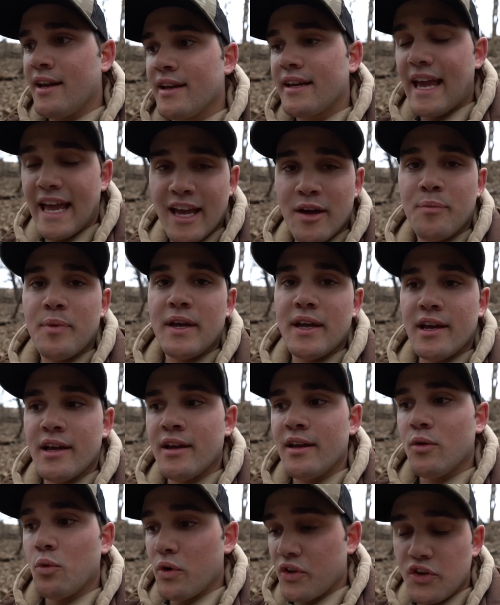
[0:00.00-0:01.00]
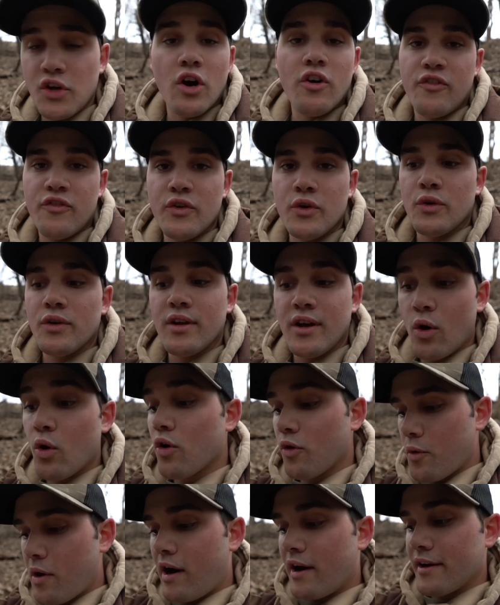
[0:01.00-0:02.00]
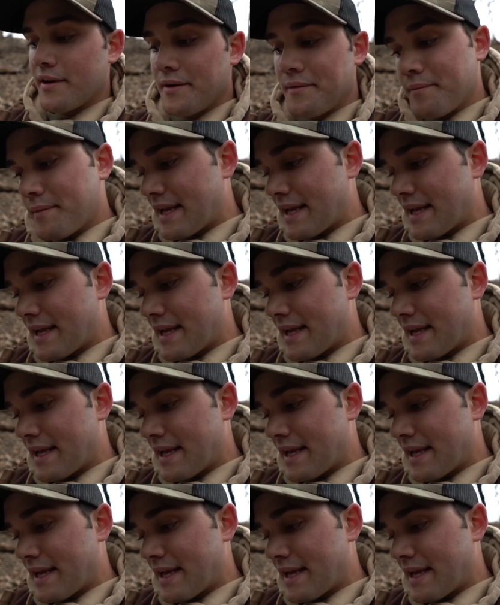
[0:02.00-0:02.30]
camping with no food or water